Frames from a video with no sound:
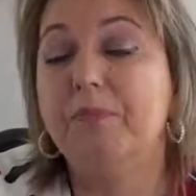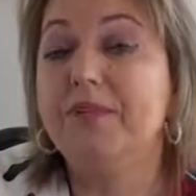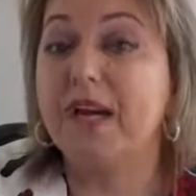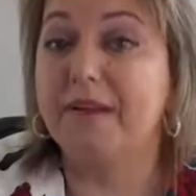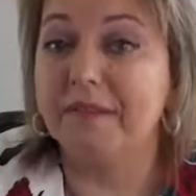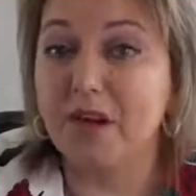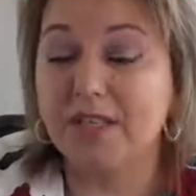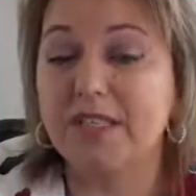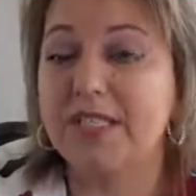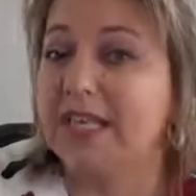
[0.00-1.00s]

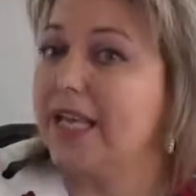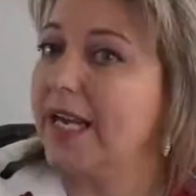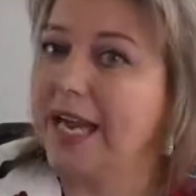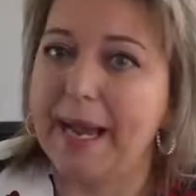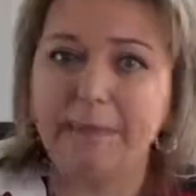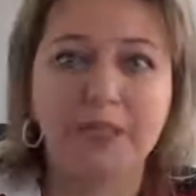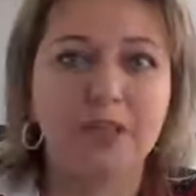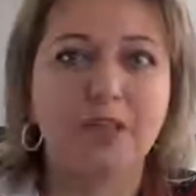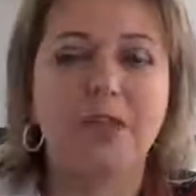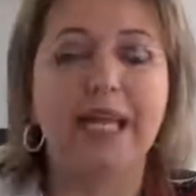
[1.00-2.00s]
diversity, then
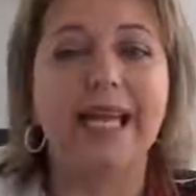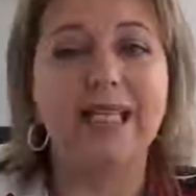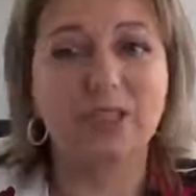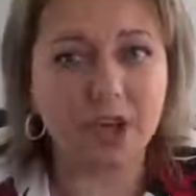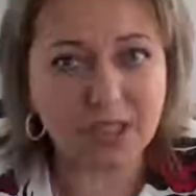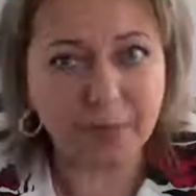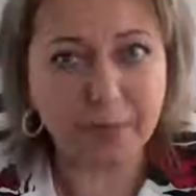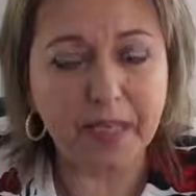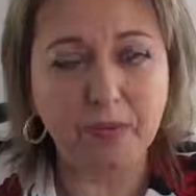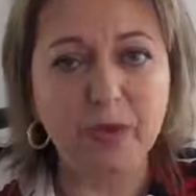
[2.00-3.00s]
absolutely.
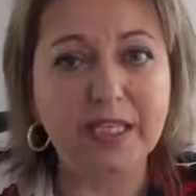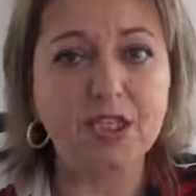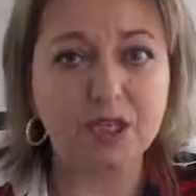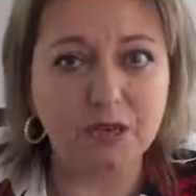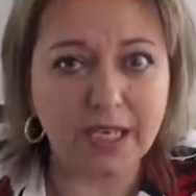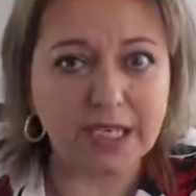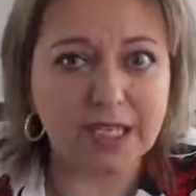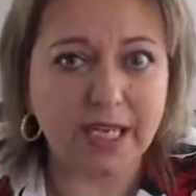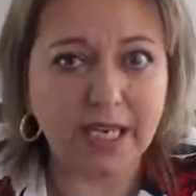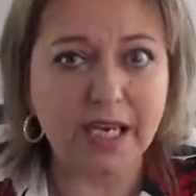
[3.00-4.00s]
Endoscopy, we do
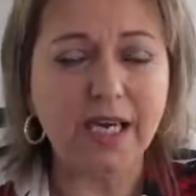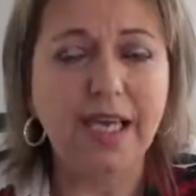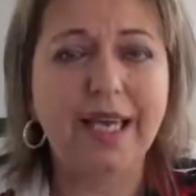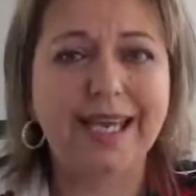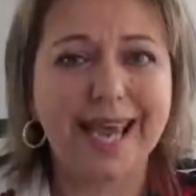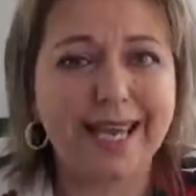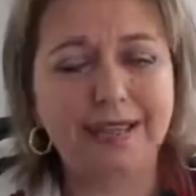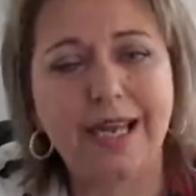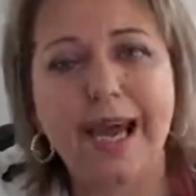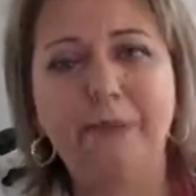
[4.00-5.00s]
consider.
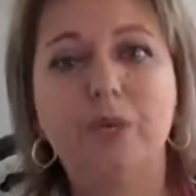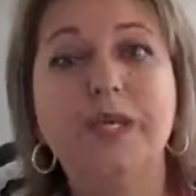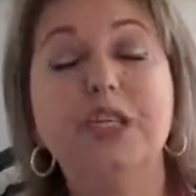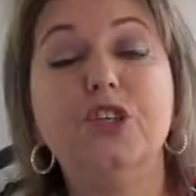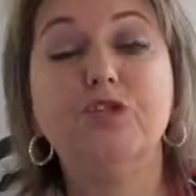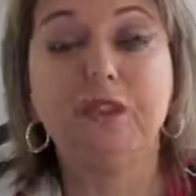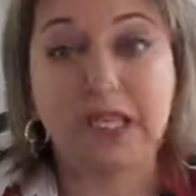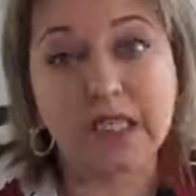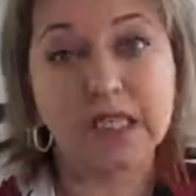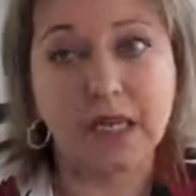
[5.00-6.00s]
Cath lab, we do
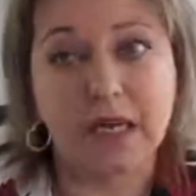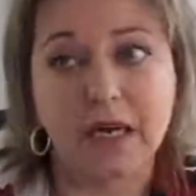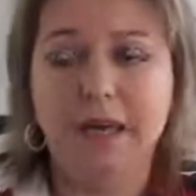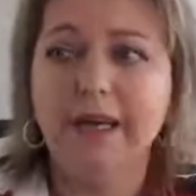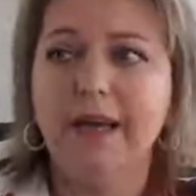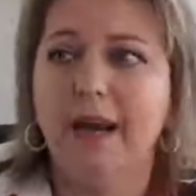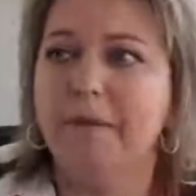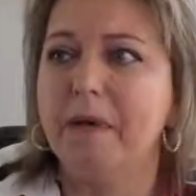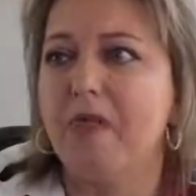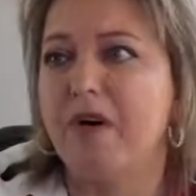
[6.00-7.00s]
consider
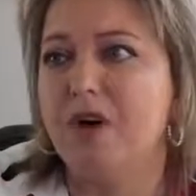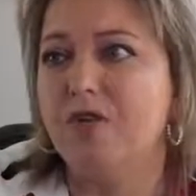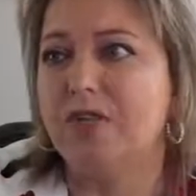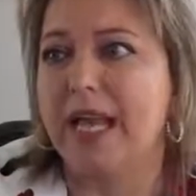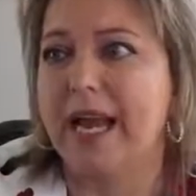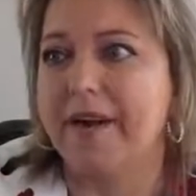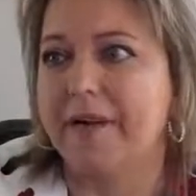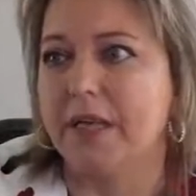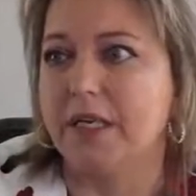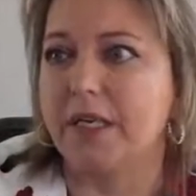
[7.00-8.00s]
those
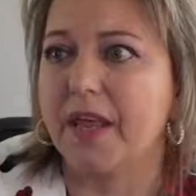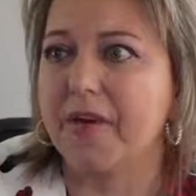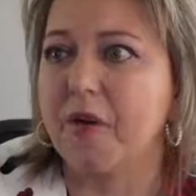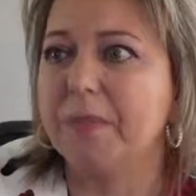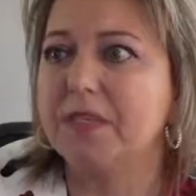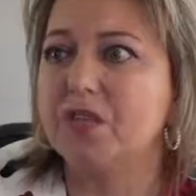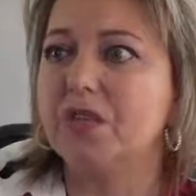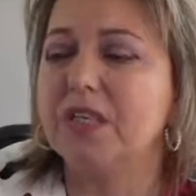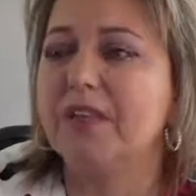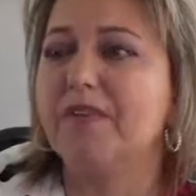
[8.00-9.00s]
areas. Other
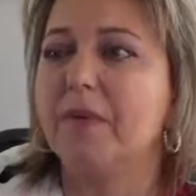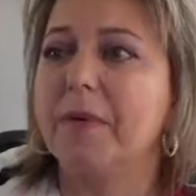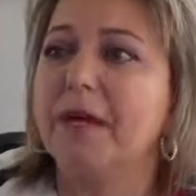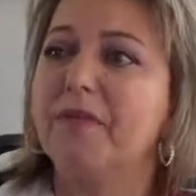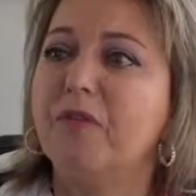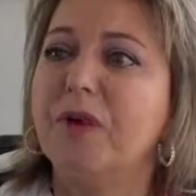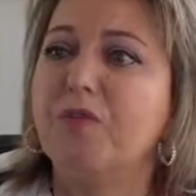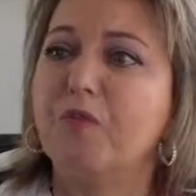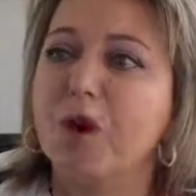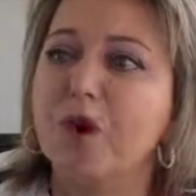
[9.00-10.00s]
opportunities for
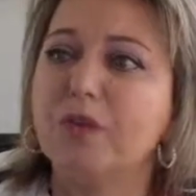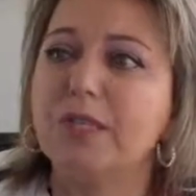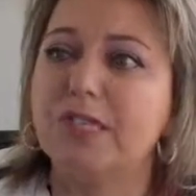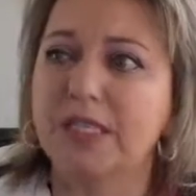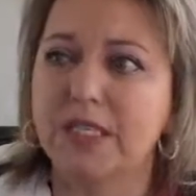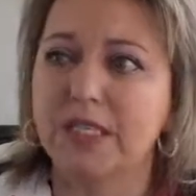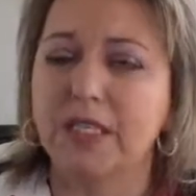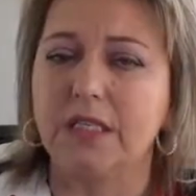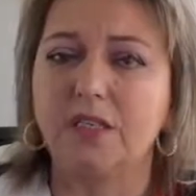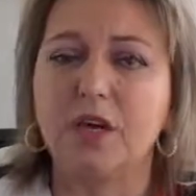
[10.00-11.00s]
enrolled
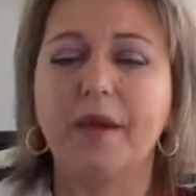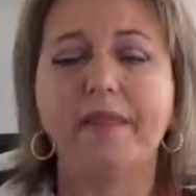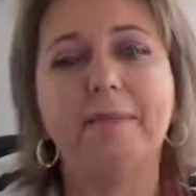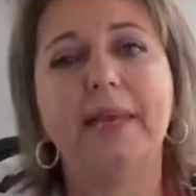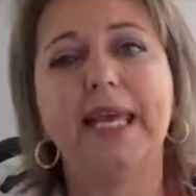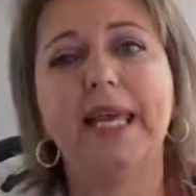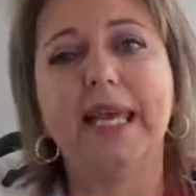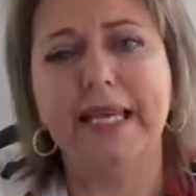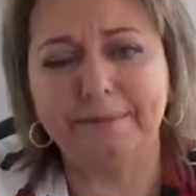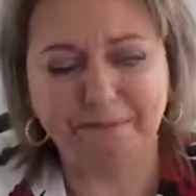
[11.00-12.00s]
assistants. So at the
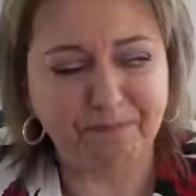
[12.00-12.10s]
beginning,